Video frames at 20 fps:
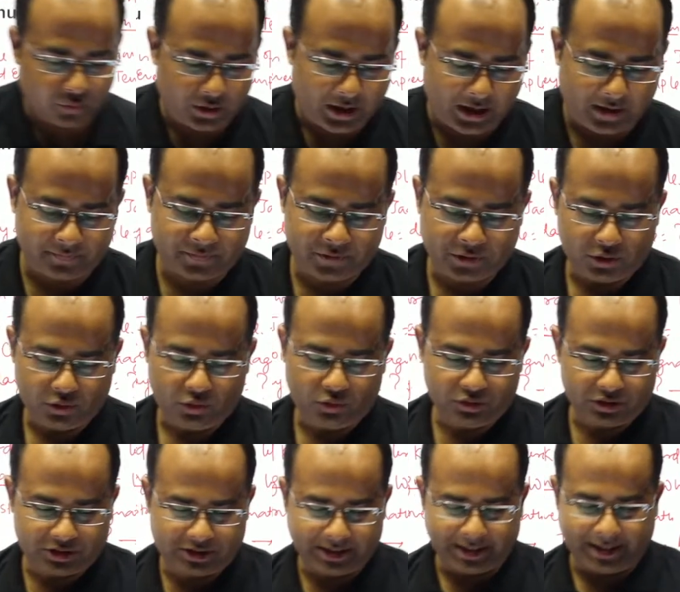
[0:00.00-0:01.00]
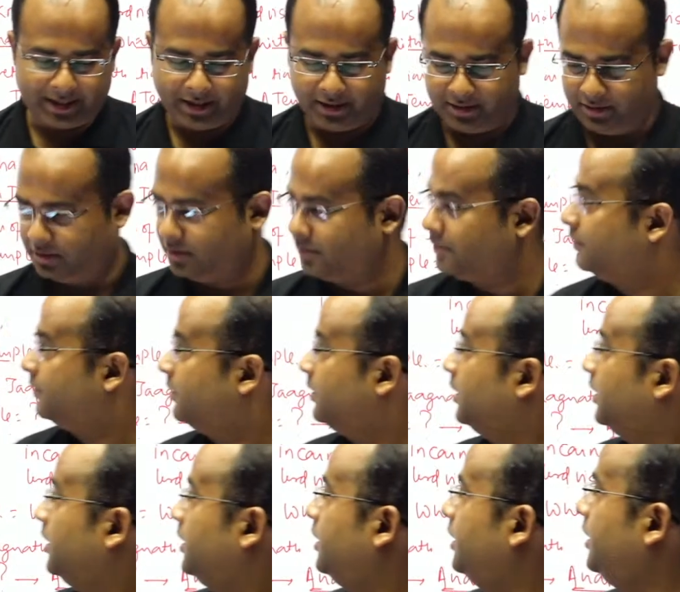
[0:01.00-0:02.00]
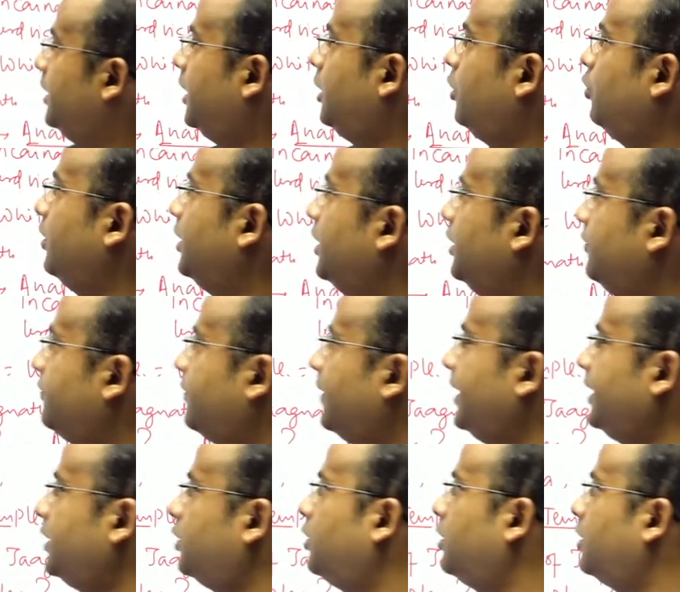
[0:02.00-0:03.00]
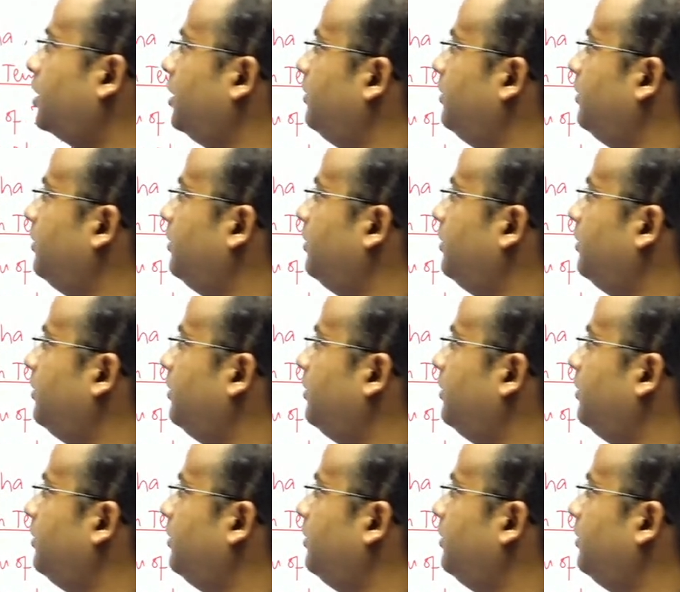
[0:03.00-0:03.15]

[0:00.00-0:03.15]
good afternoon. Jai Hind. Now if I talk